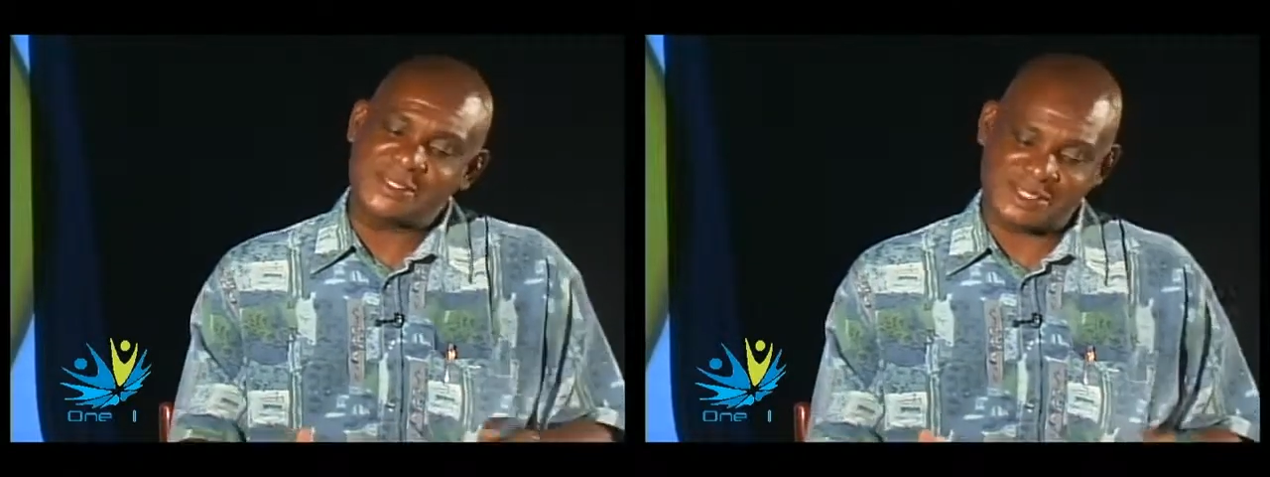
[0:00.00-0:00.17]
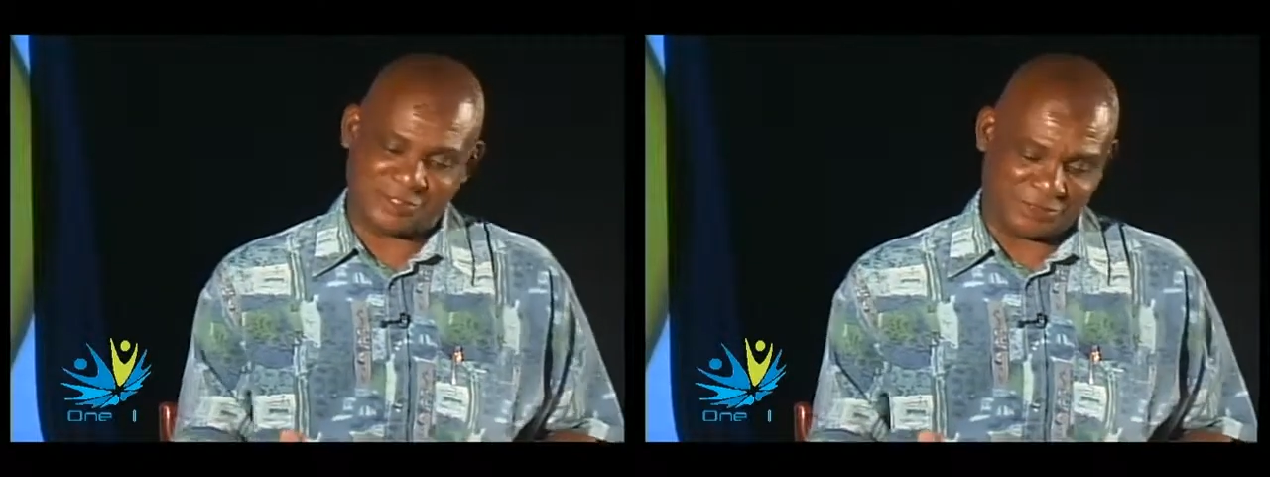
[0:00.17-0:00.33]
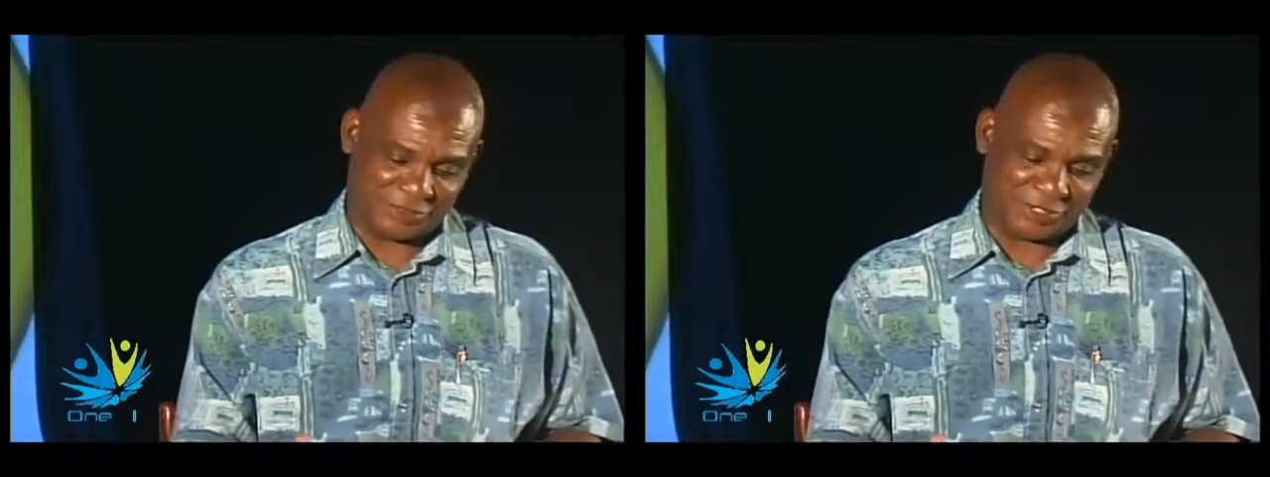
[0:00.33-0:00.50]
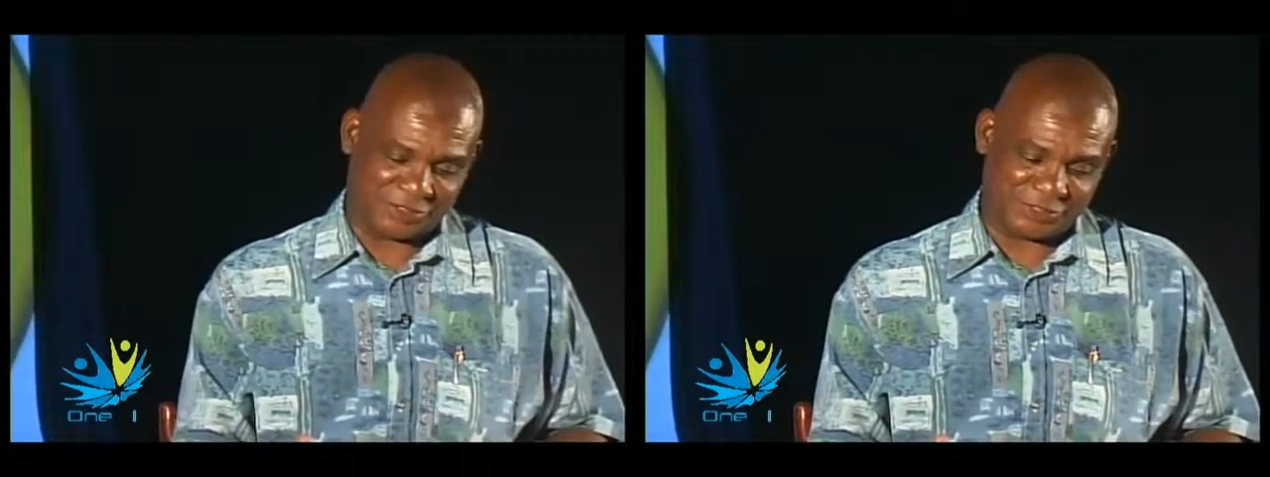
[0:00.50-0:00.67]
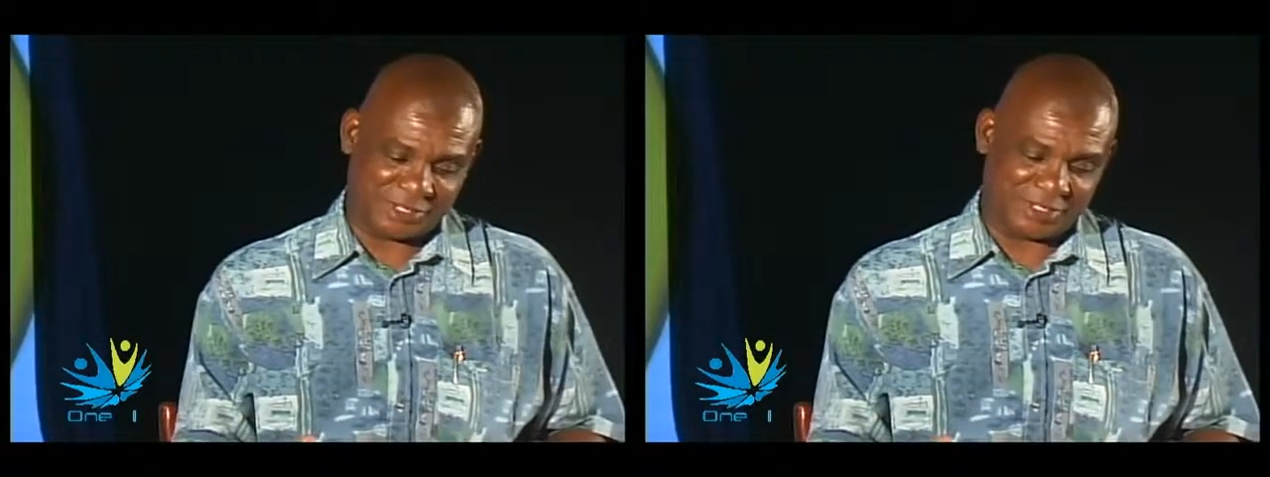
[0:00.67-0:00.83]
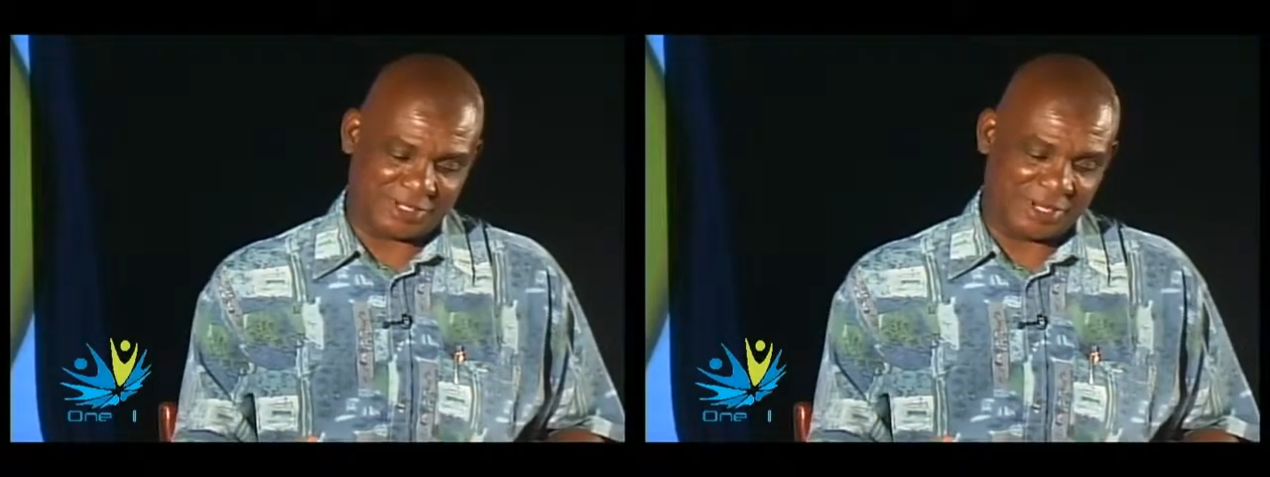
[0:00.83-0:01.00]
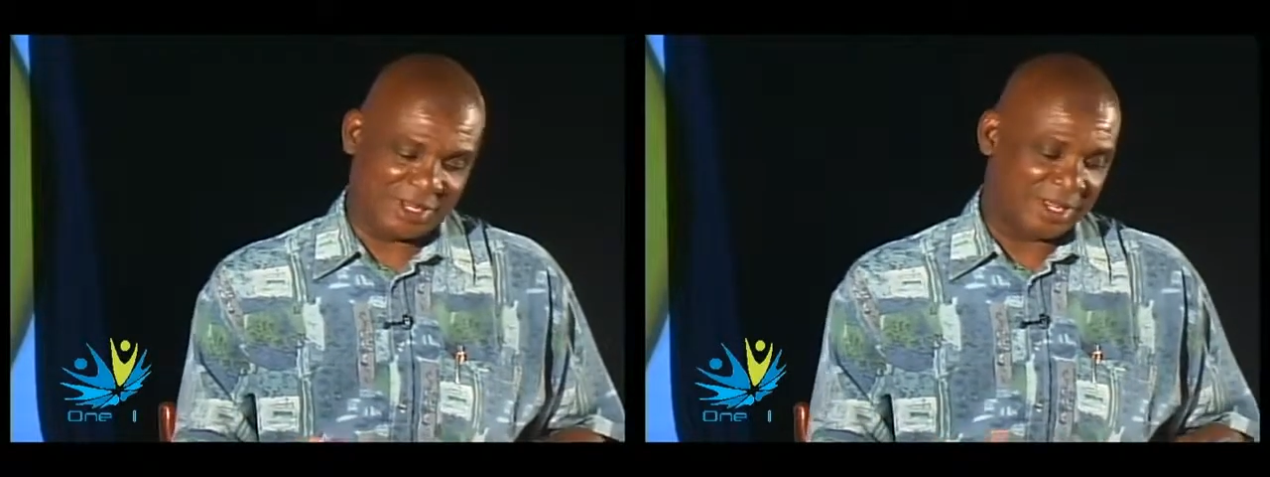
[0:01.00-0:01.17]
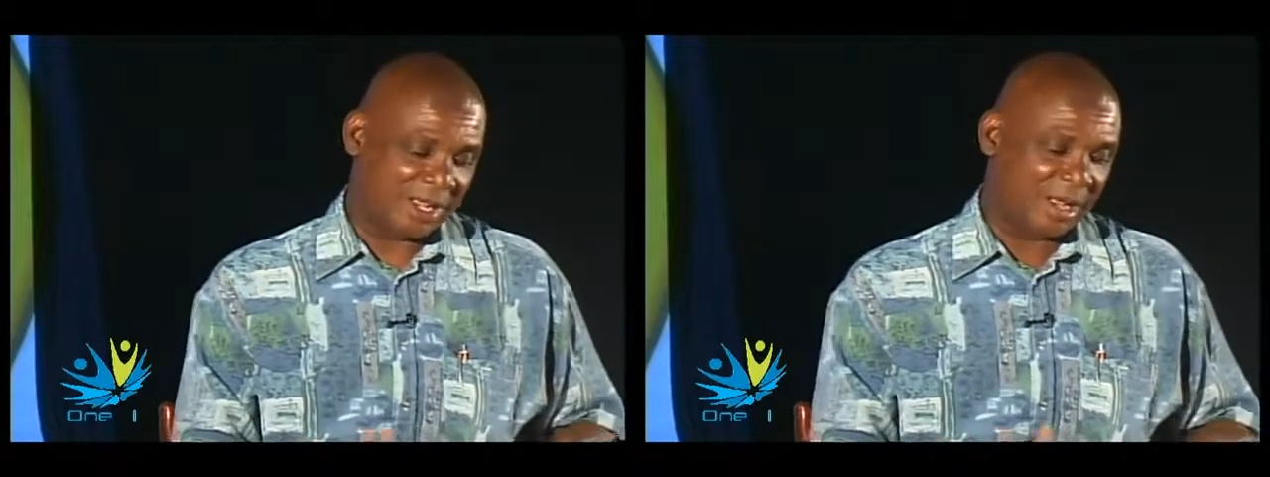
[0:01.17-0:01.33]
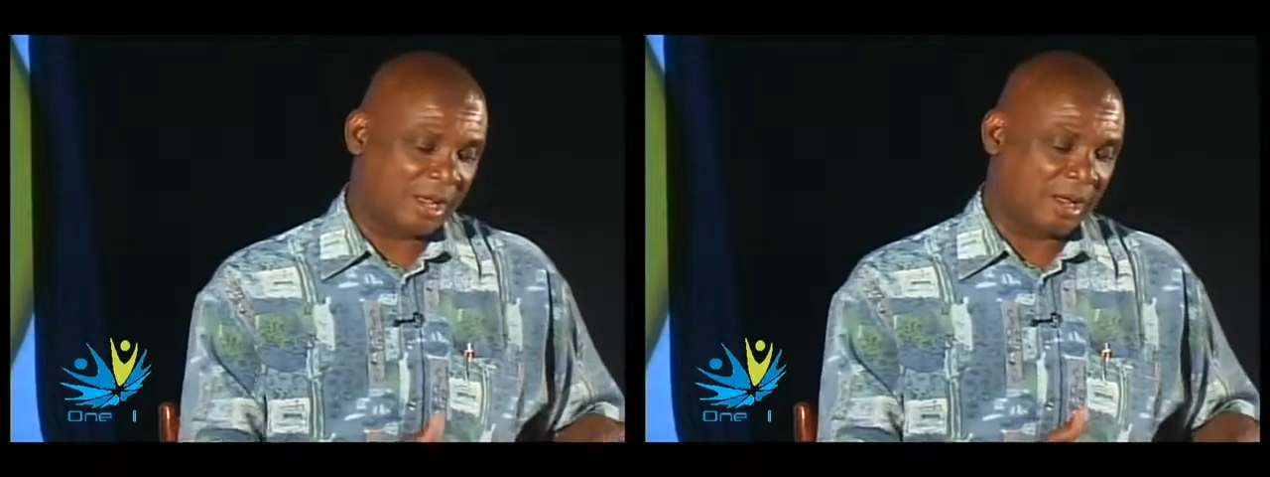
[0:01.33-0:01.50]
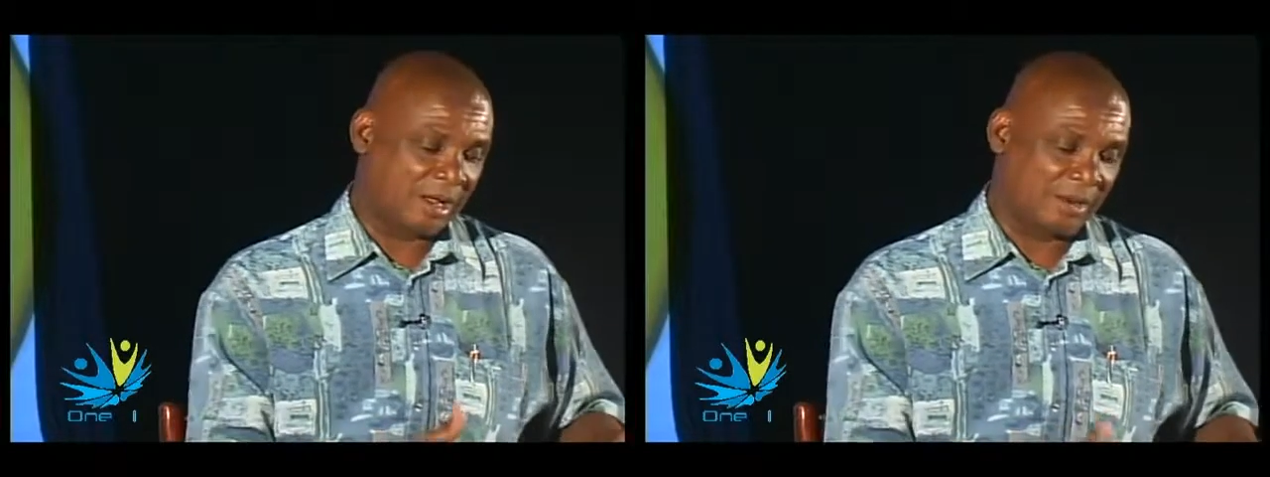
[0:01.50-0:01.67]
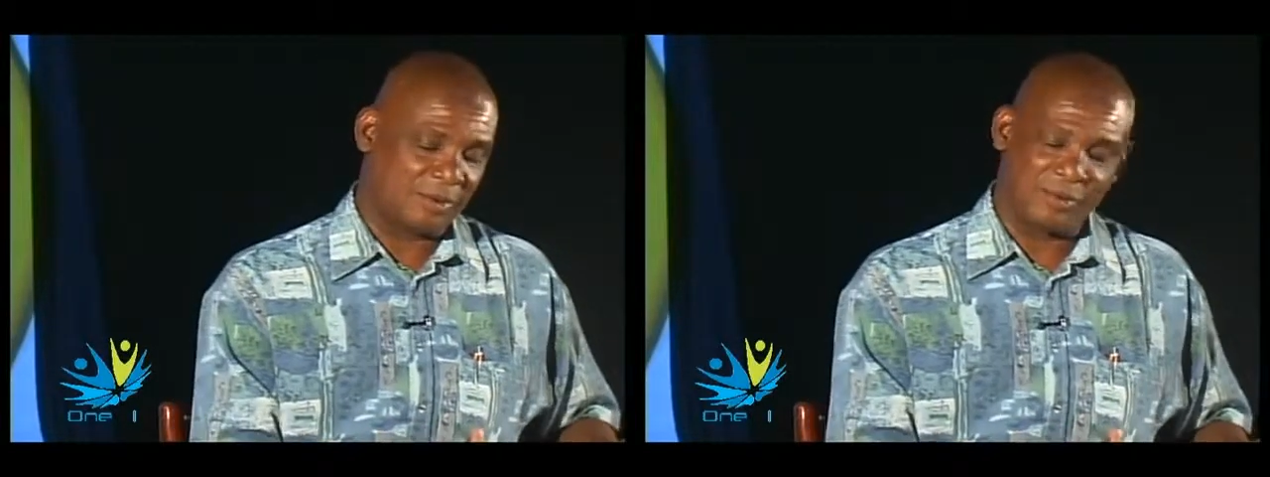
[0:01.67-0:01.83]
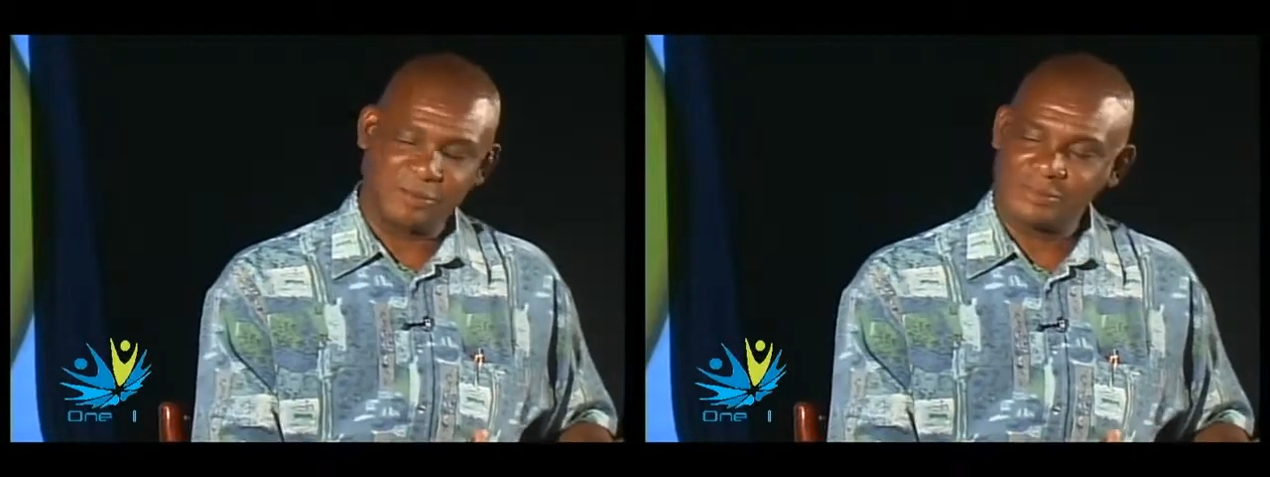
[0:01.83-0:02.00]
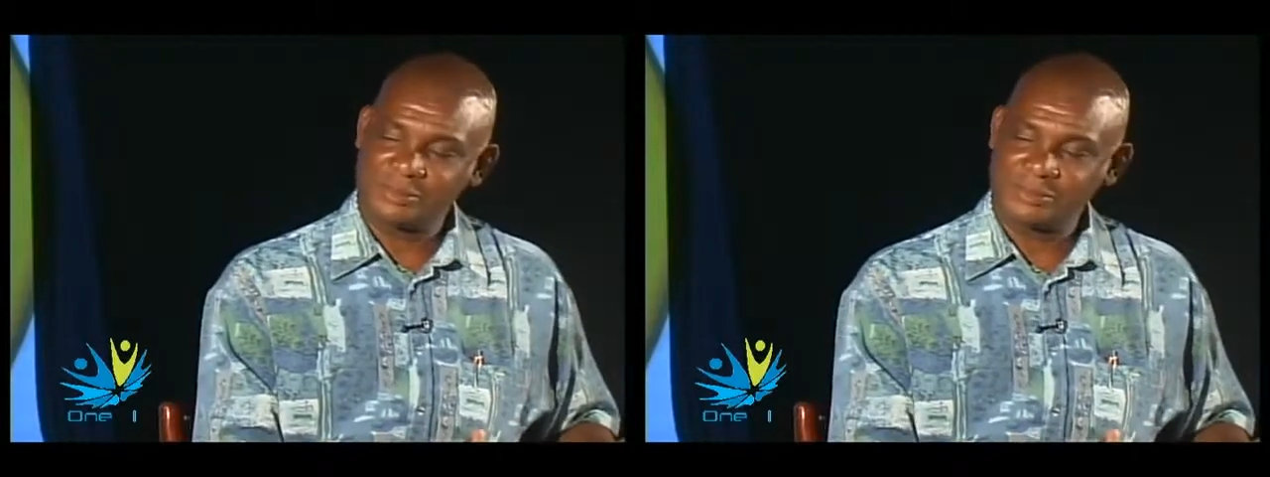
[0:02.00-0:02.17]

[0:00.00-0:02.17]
situation, how